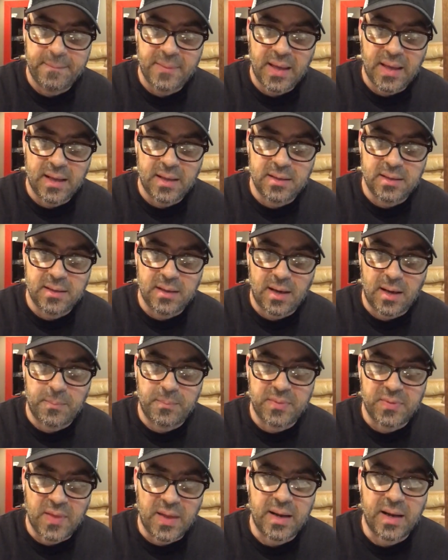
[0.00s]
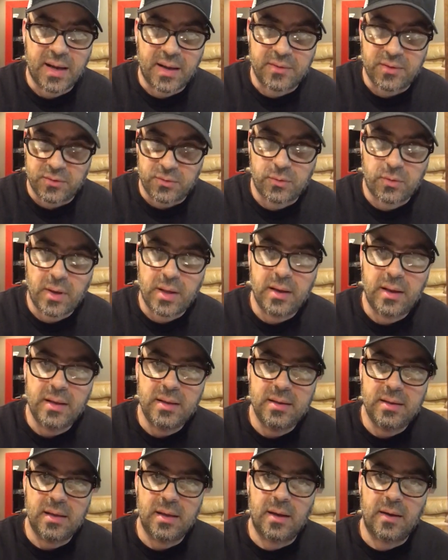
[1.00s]
And but then I got this great
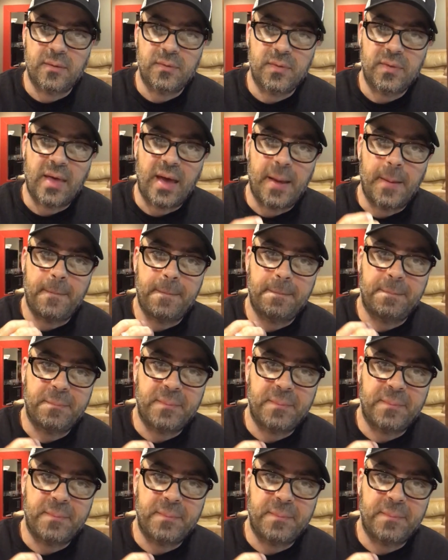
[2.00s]
idea that